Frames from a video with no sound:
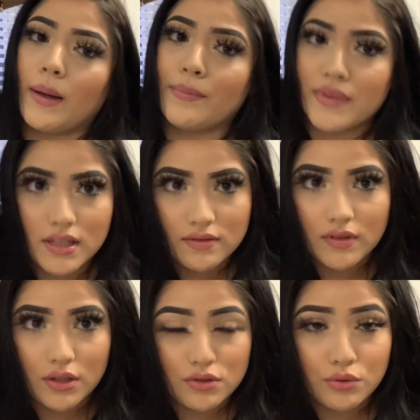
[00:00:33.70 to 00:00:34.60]
This
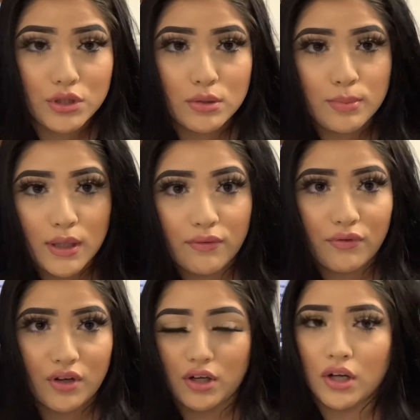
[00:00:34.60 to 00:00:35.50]
video is going to be
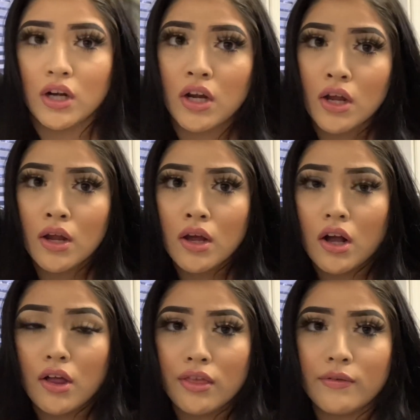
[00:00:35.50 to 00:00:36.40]
for
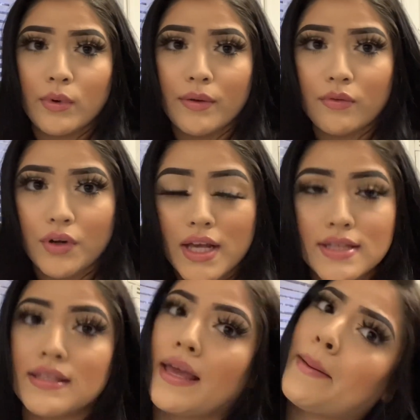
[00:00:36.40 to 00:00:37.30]
all the
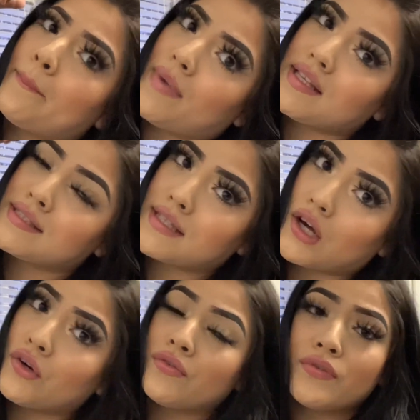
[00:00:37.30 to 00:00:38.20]
huevonas like
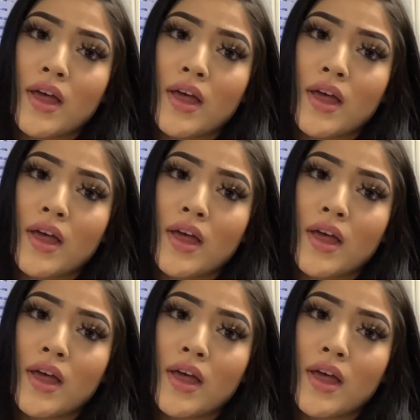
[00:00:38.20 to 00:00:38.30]
myself.